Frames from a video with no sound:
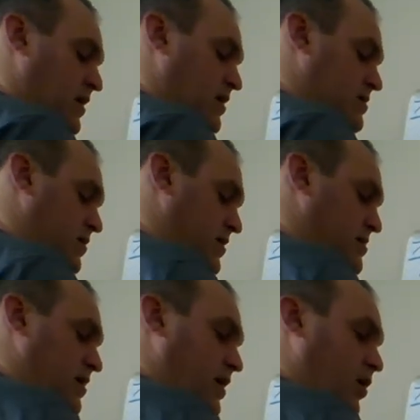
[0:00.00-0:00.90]
So this
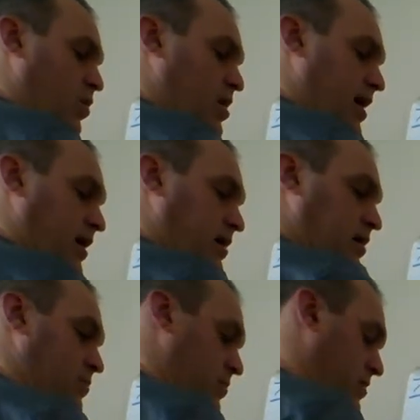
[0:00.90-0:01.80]
little 1
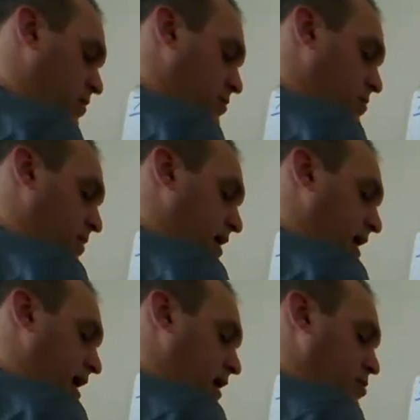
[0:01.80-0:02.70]
would go to my
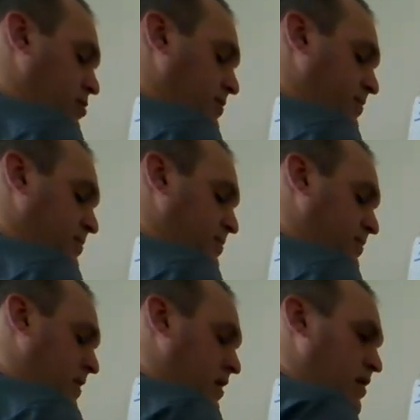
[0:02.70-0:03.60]
H.
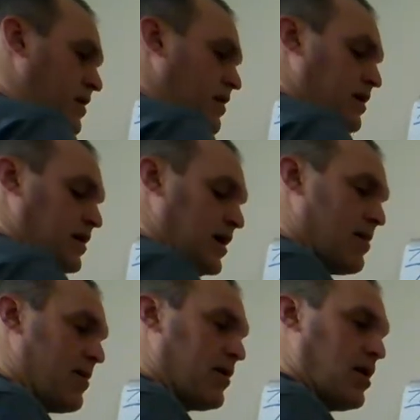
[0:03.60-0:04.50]
Now
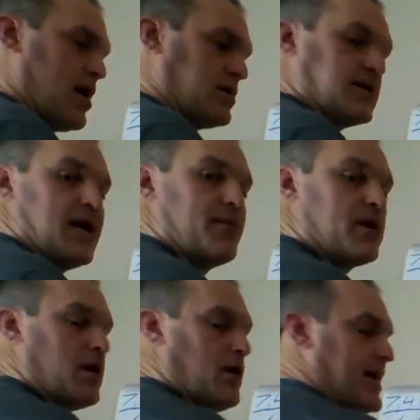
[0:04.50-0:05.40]
remember a long time
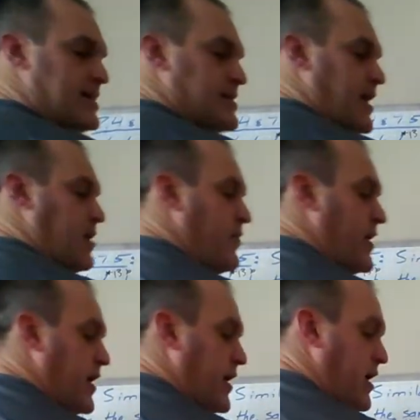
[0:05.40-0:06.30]
ago I said if we
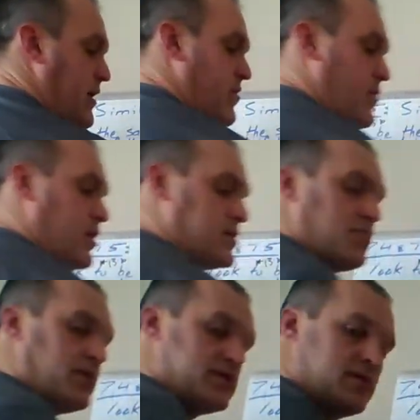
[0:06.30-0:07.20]
can get even
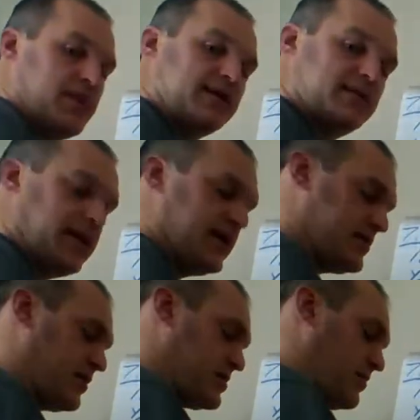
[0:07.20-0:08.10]
multiples it makes it
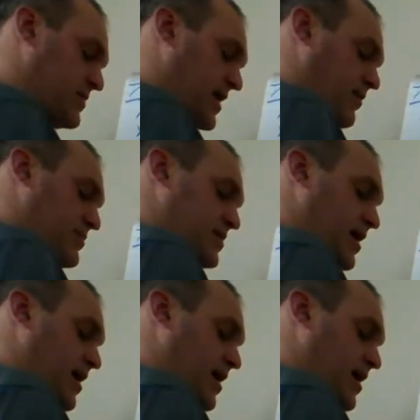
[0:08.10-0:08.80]
easier sometimes.